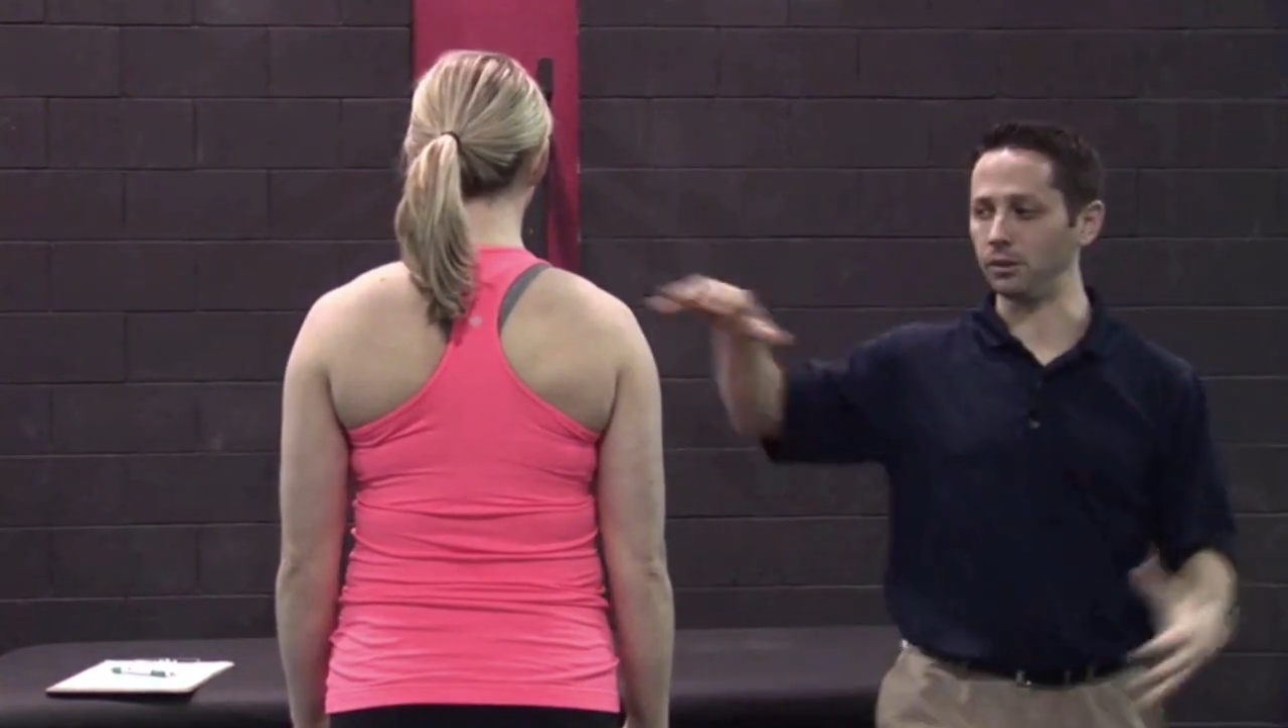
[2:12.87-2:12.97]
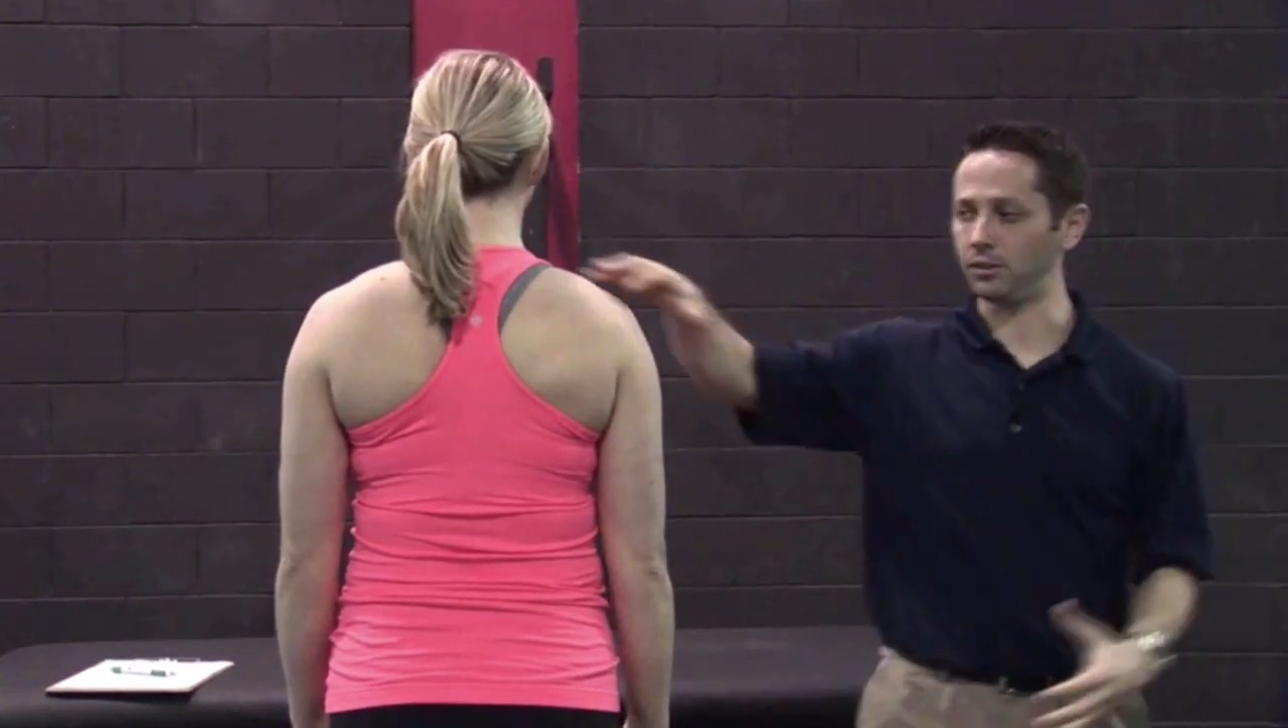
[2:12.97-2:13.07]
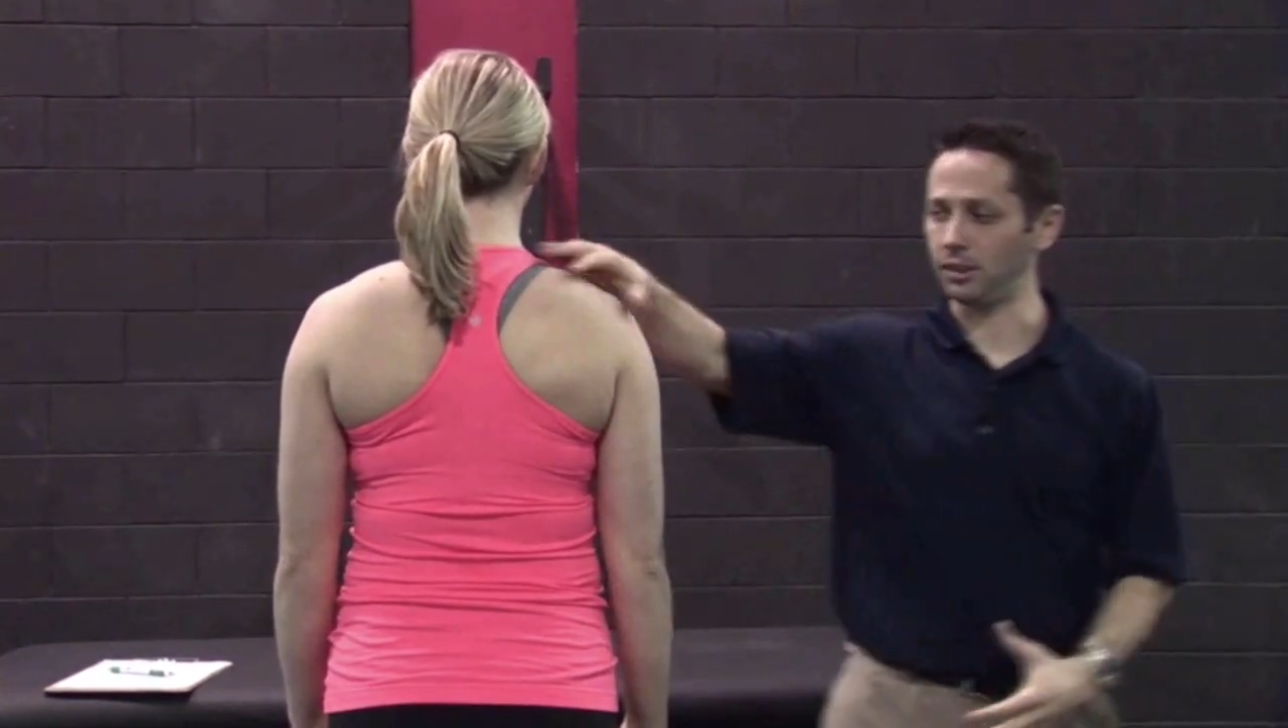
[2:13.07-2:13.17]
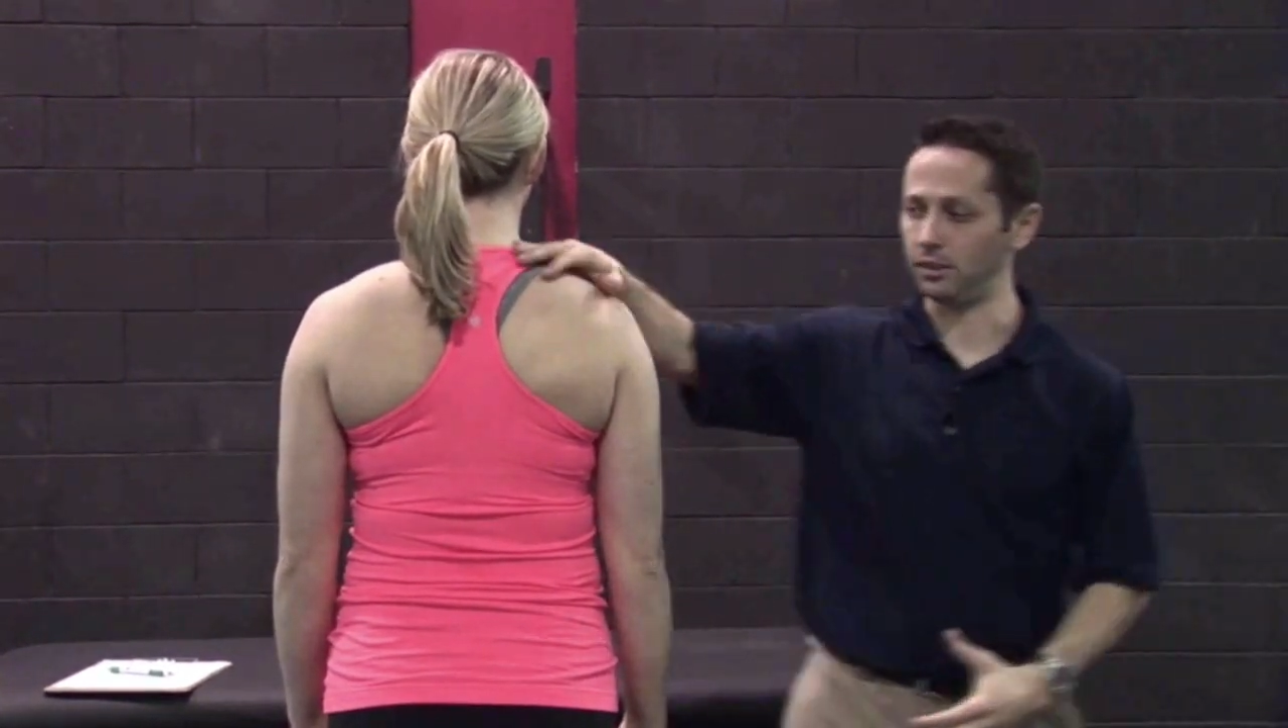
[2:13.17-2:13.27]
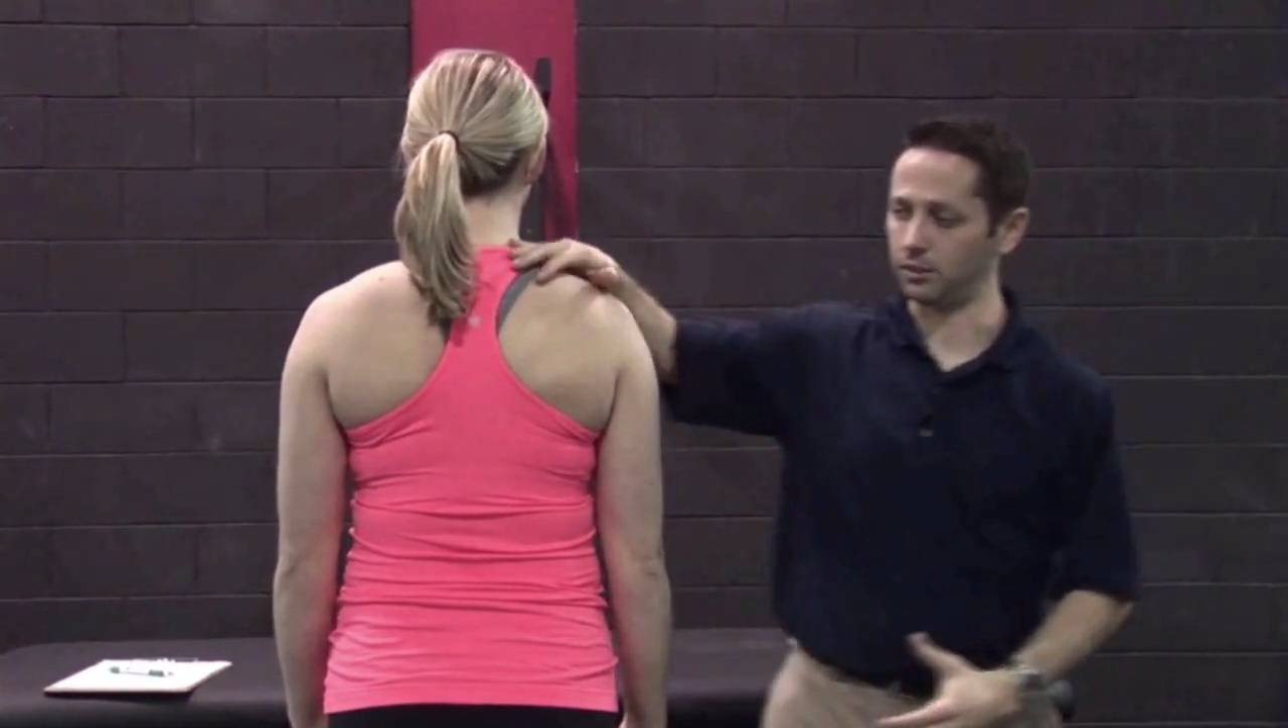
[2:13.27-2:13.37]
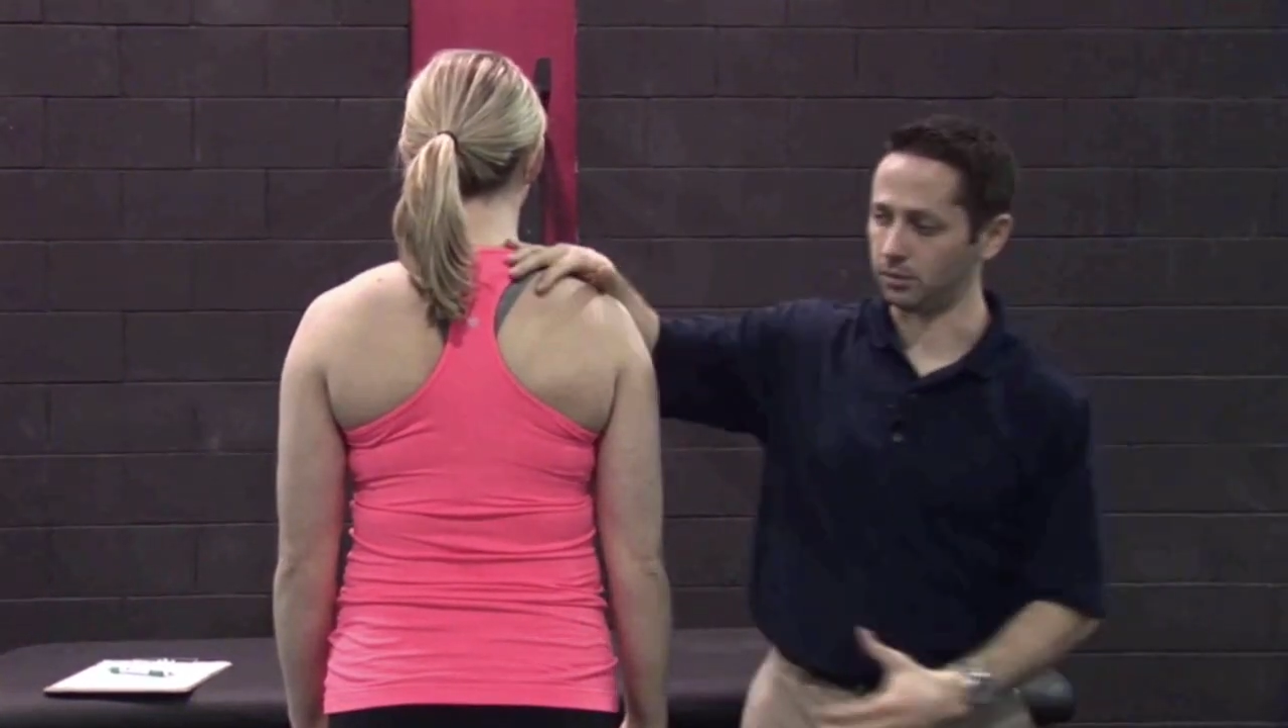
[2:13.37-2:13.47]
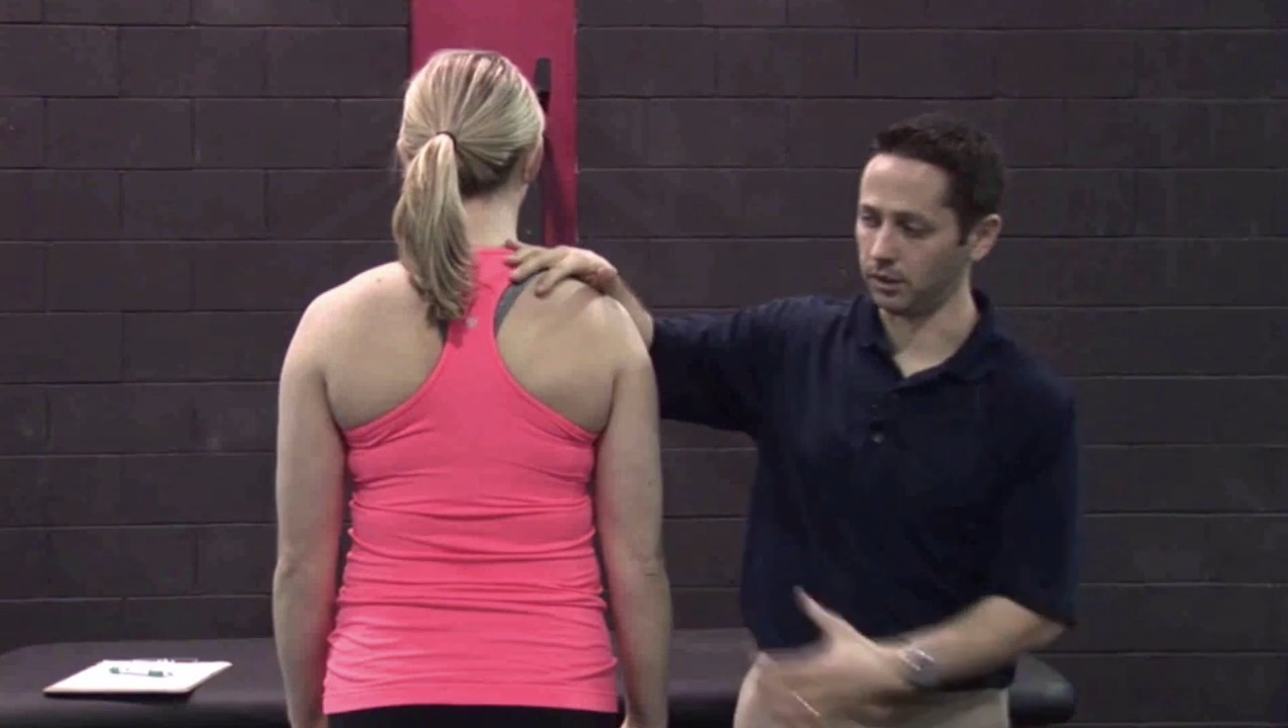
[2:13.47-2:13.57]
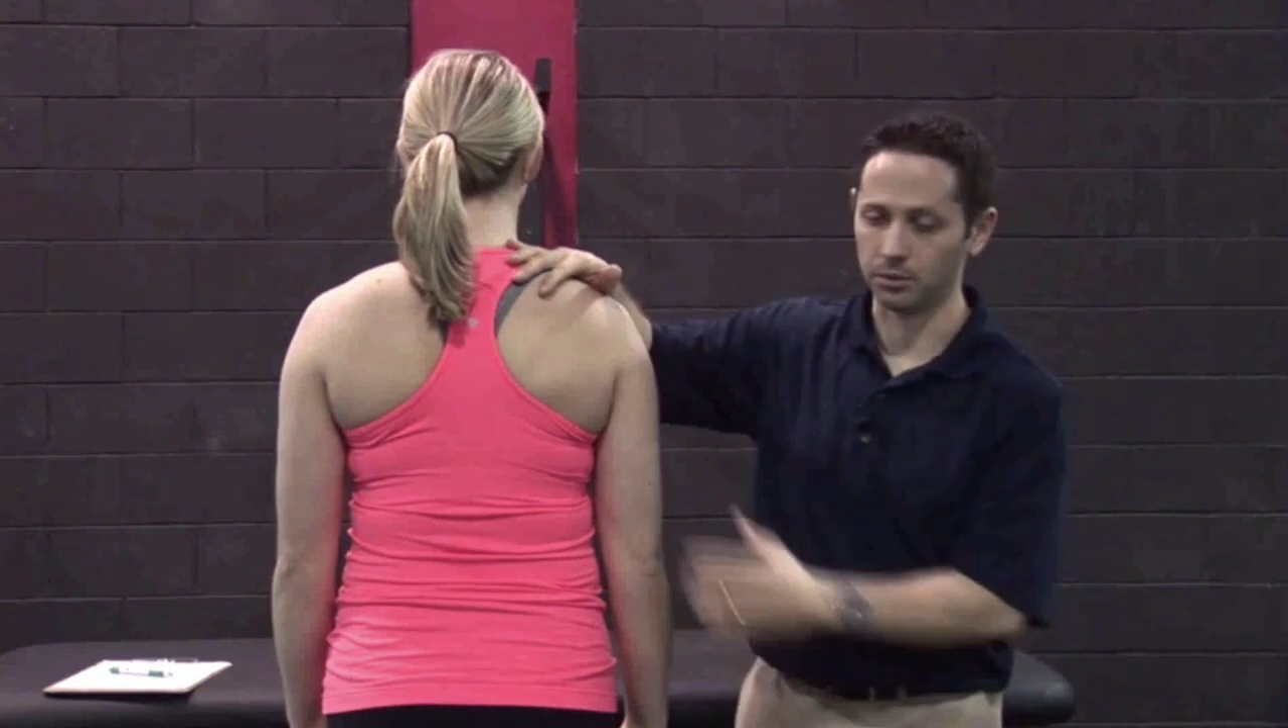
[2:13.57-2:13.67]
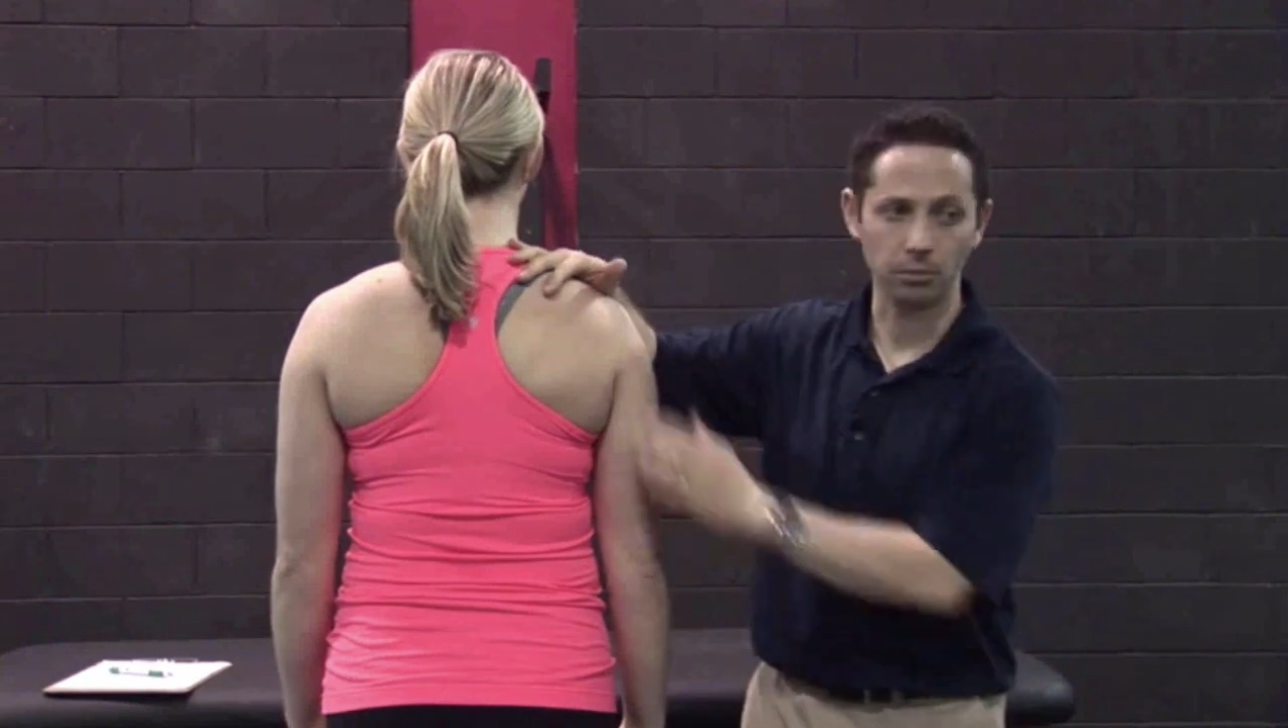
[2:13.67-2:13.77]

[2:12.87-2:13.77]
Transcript: is